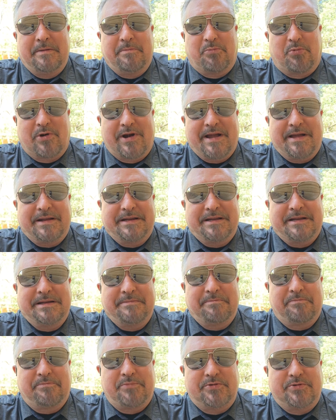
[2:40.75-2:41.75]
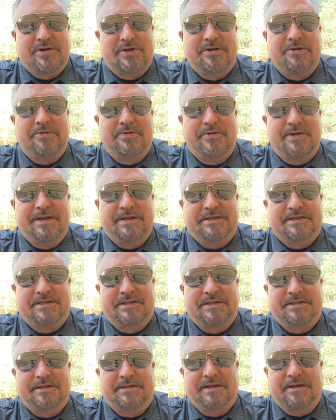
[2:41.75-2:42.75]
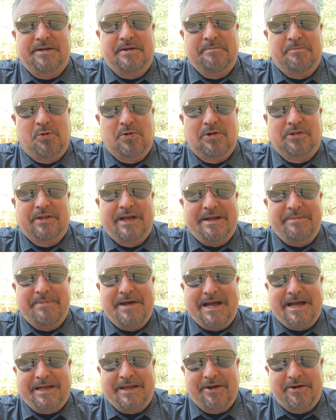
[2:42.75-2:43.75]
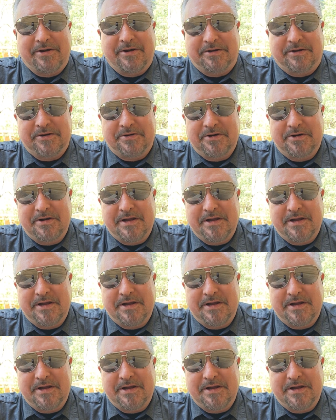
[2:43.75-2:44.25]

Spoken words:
Brandon Boudreaux is a more laid-back character,